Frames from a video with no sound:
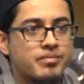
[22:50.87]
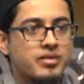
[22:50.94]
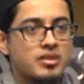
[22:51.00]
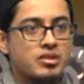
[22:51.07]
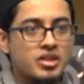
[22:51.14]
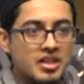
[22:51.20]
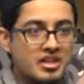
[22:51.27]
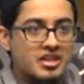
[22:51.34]

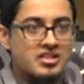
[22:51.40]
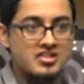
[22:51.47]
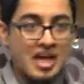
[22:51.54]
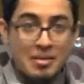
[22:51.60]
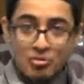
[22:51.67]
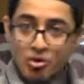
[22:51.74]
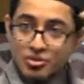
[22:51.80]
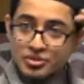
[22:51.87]
Look at this.
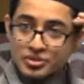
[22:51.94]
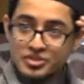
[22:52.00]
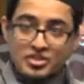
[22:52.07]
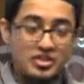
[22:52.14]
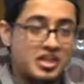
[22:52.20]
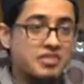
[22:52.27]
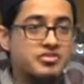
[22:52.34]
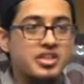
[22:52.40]
I'm going to
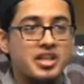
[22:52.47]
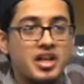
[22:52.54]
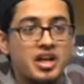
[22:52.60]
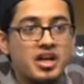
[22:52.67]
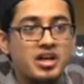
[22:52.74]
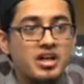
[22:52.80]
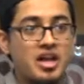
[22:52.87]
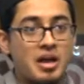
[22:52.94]
give
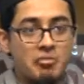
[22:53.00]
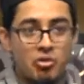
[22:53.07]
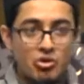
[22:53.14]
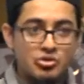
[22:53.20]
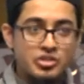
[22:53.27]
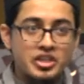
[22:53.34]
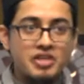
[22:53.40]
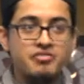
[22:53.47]
sadaqah. I'm going
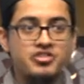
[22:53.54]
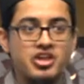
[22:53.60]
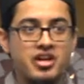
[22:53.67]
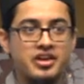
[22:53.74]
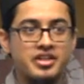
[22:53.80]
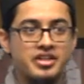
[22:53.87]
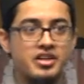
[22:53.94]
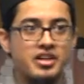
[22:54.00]
to give
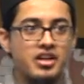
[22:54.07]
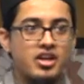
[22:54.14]
charity.